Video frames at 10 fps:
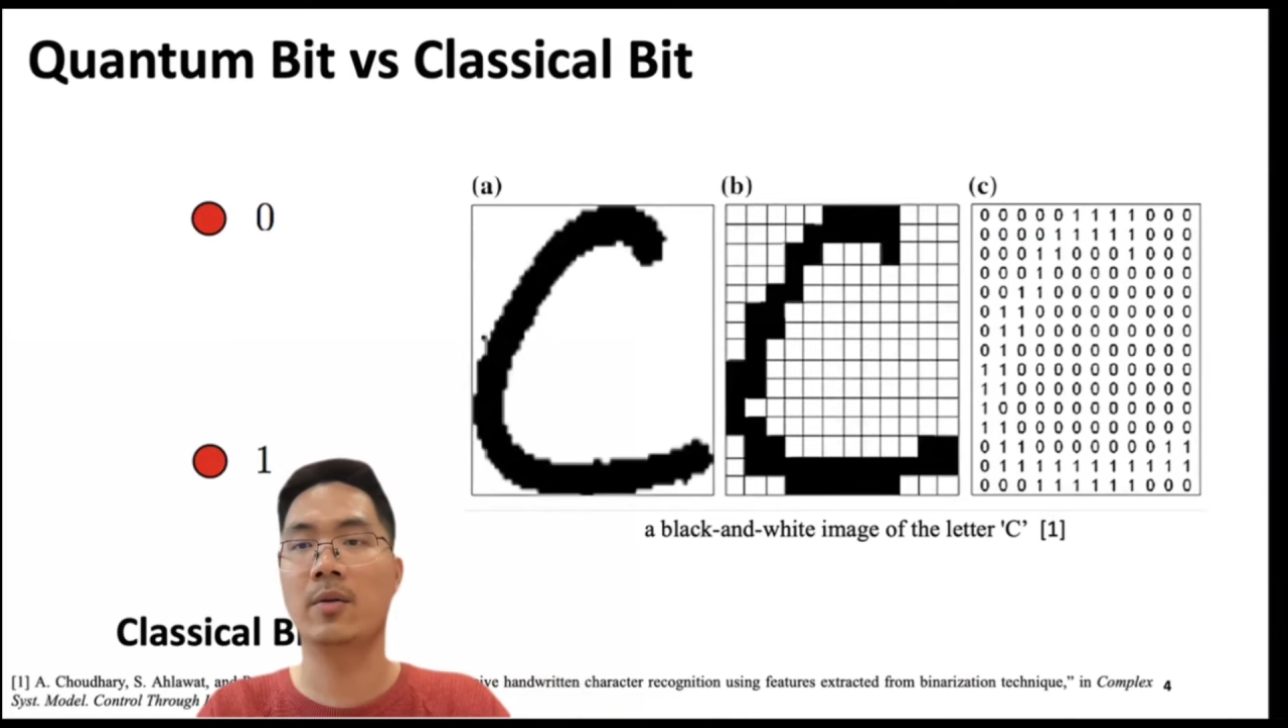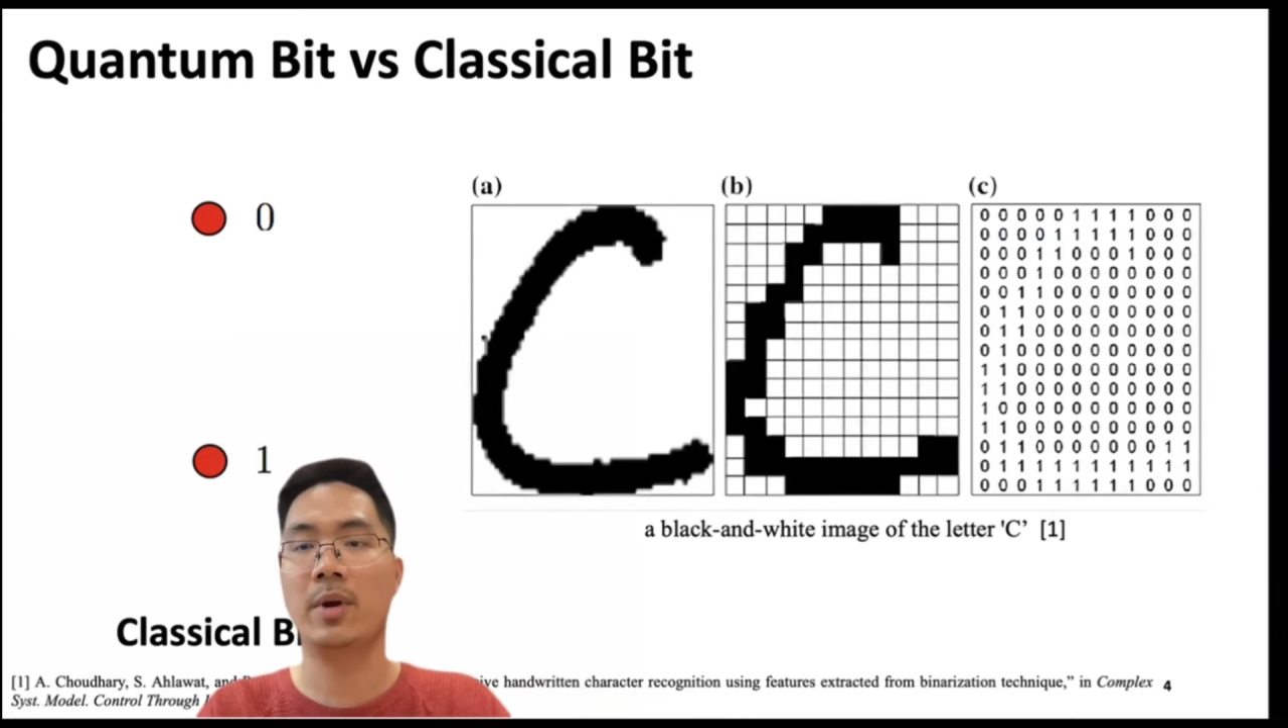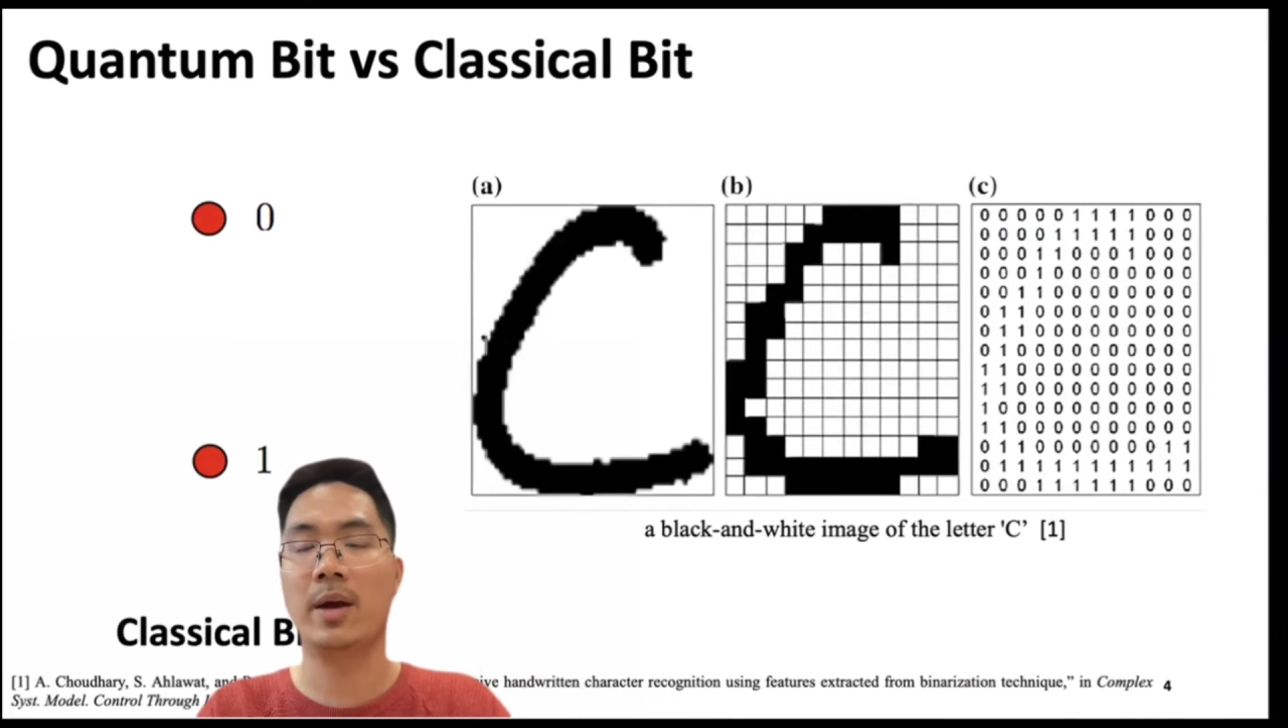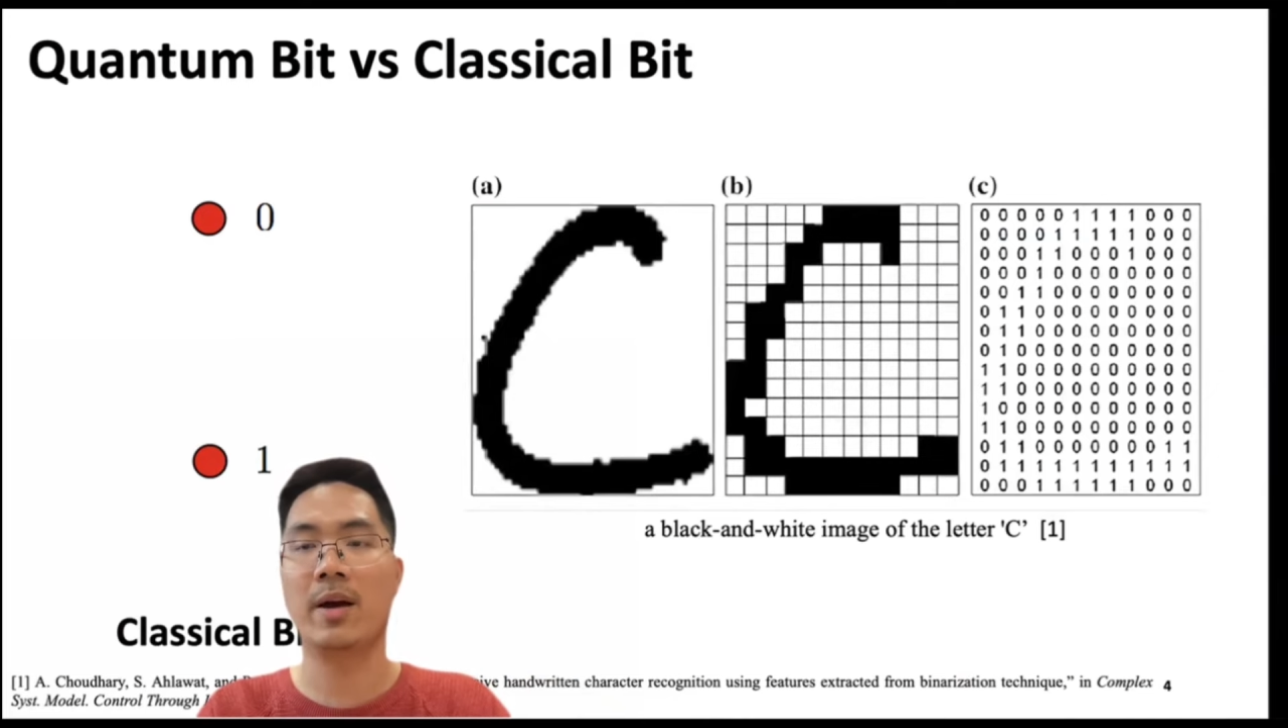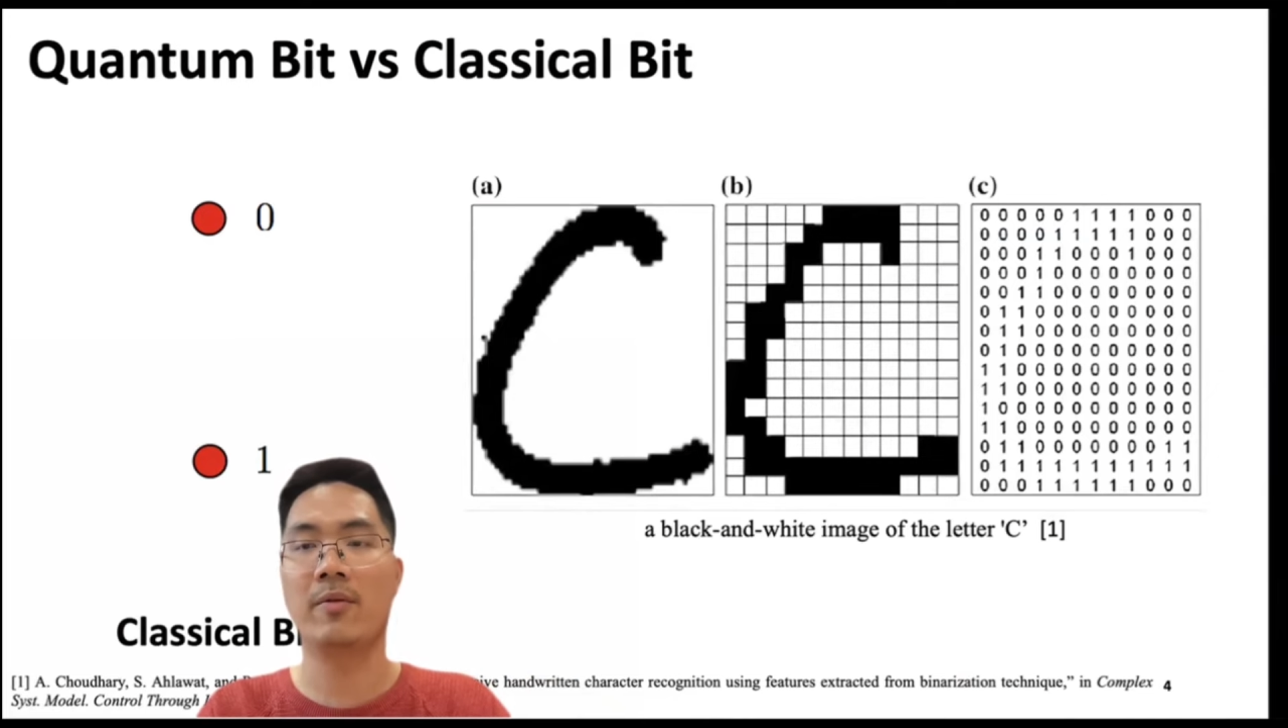
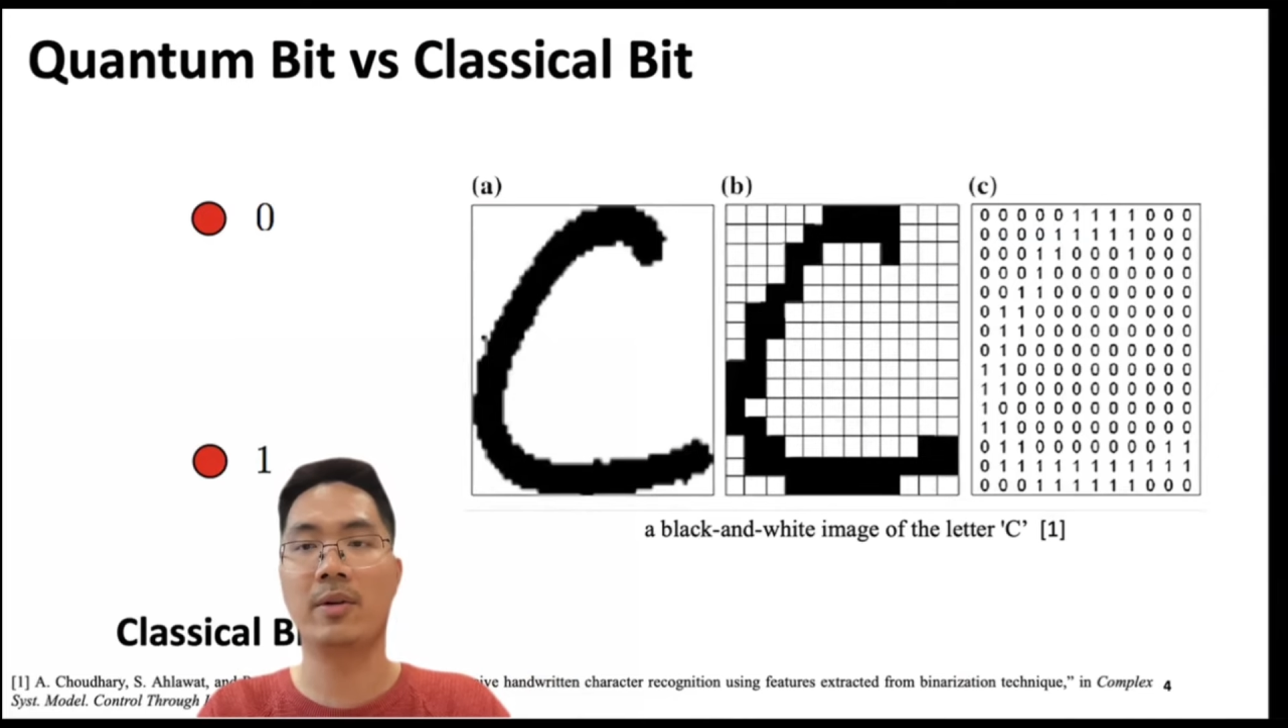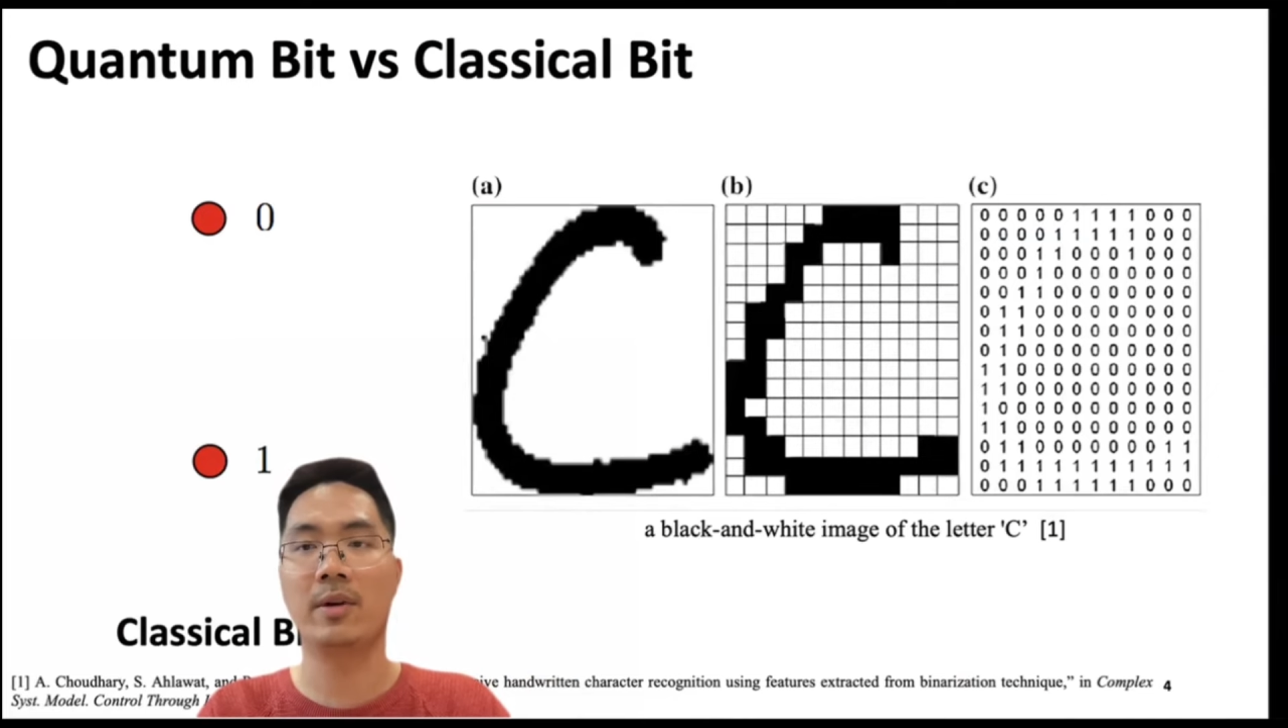we have